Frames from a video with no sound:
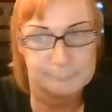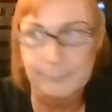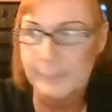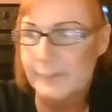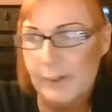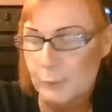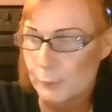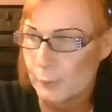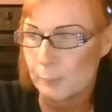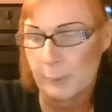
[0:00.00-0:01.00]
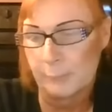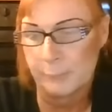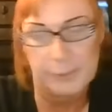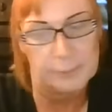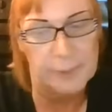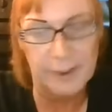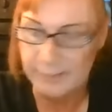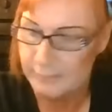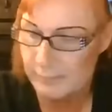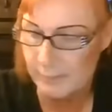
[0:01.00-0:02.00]
But I do know both of them
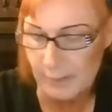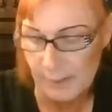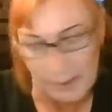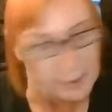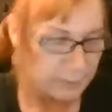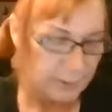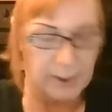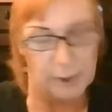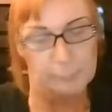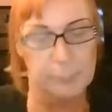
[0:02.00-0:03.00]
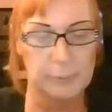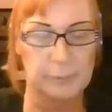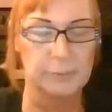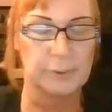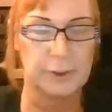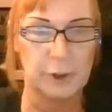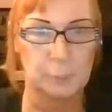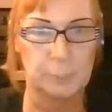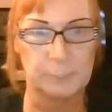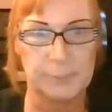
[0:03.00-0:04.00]
had a part in
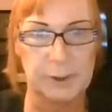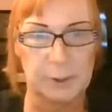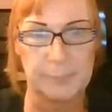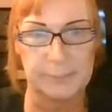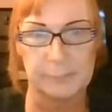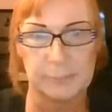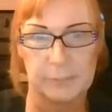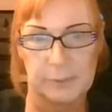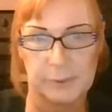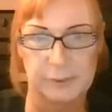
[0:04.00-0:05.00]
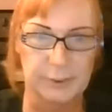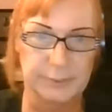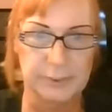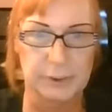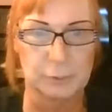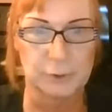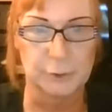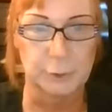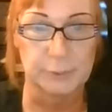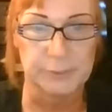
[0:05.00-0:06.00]
helping me come out and decide that I want
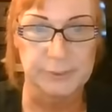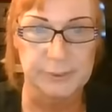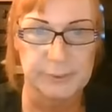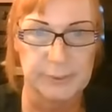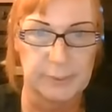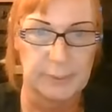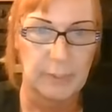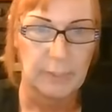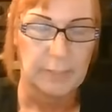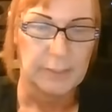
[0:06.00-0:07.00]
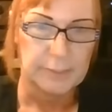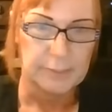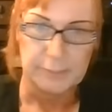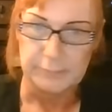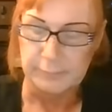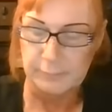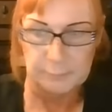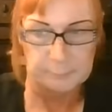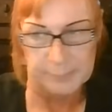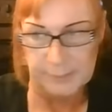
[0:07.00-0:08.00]
to do this. And
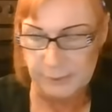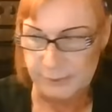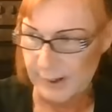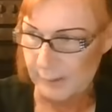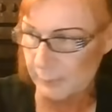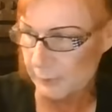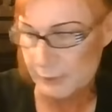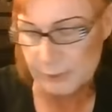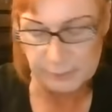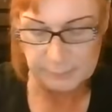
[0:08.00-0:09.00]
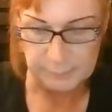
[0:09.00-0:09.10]
being established